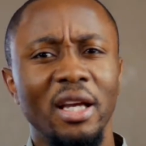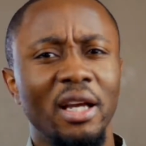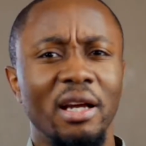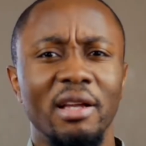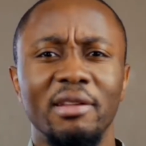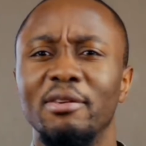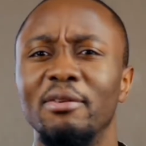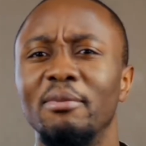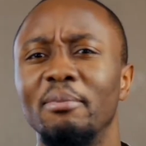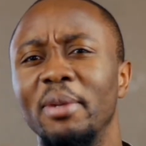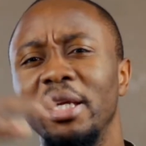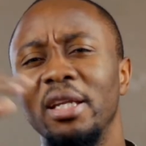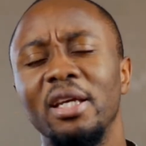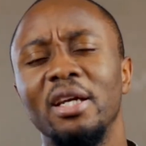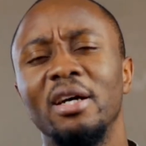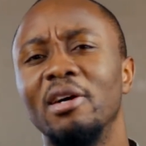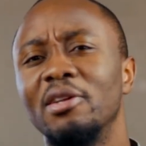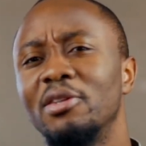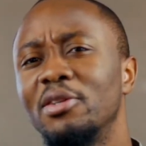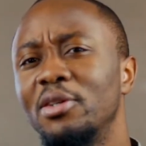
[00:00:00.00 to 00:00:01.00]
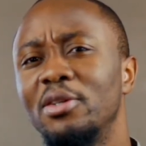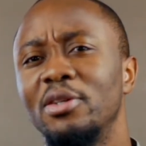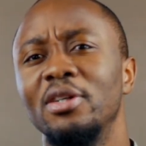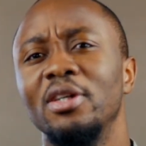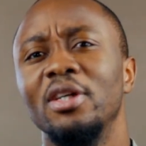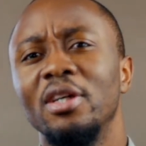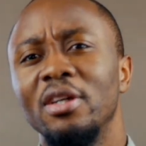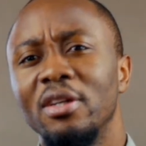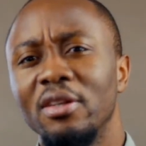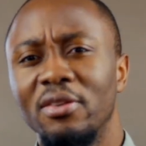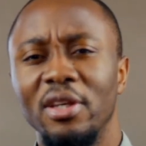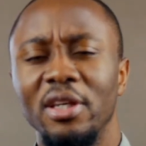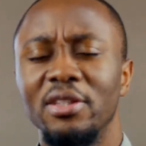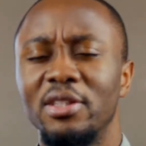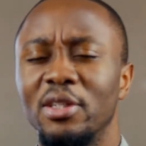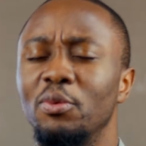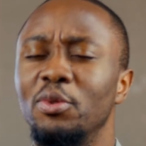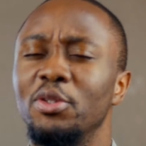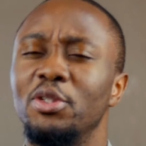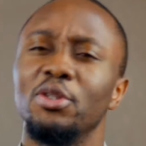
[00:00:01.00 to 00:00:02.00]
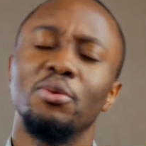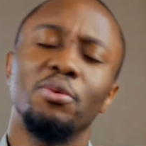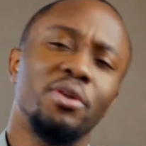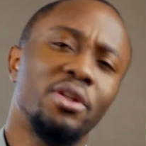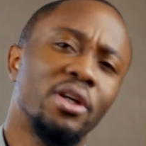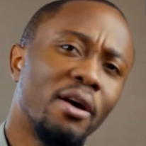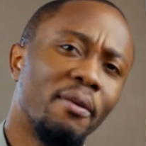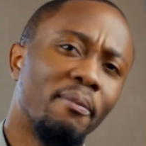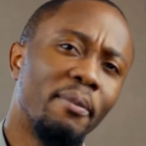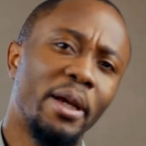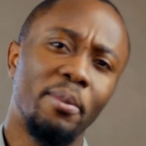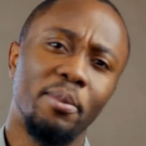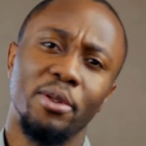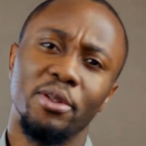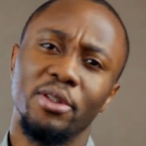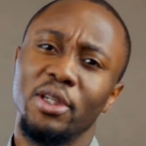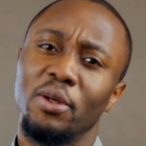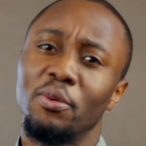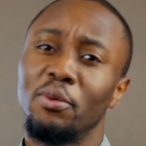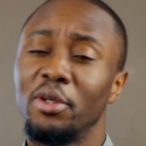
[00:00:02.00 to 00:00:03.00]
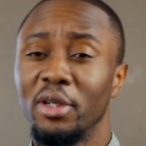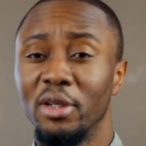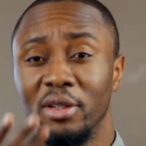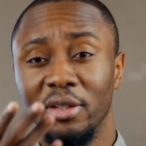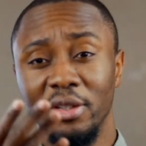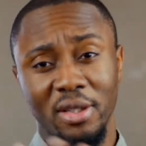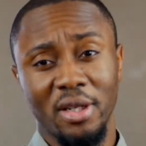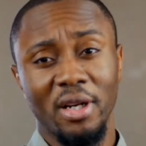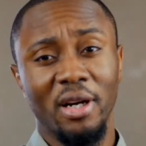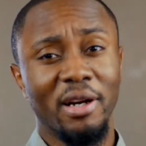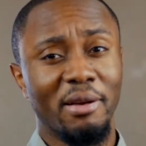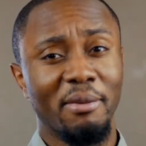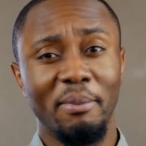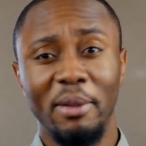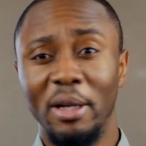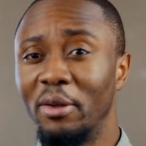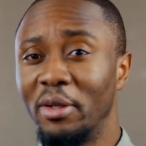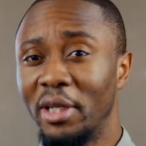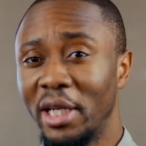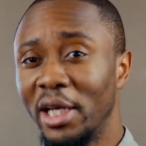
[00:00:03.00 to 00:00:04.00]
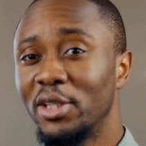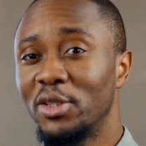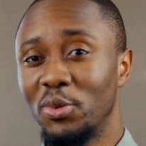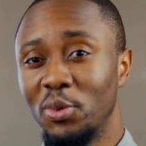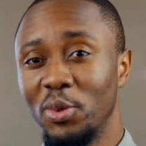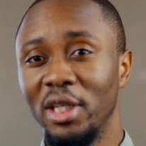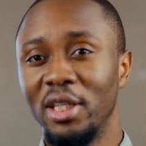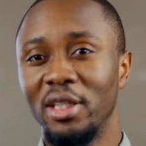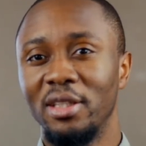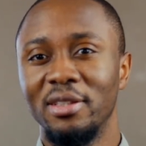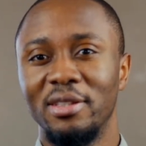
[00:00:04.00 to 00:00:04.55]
And there are many other things that we do with our members that we're going to talk about next week.